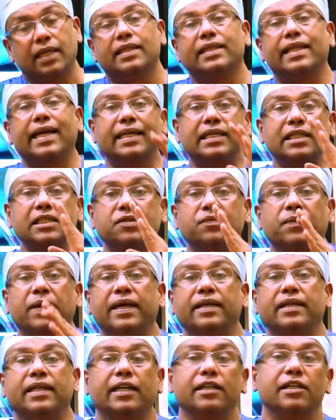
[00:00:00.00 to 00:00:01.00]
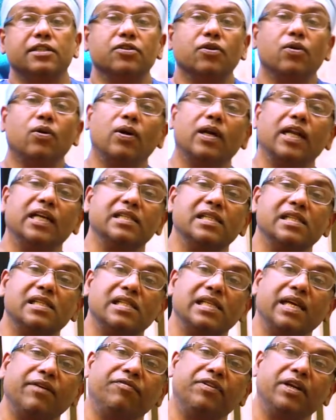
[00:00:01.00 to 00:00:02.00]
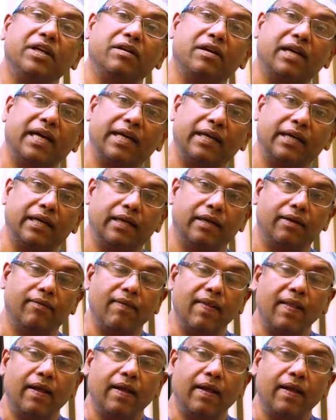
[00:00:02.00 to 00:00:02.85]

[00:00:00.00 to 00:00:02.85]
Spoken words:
That is why that is called as a safety triangle.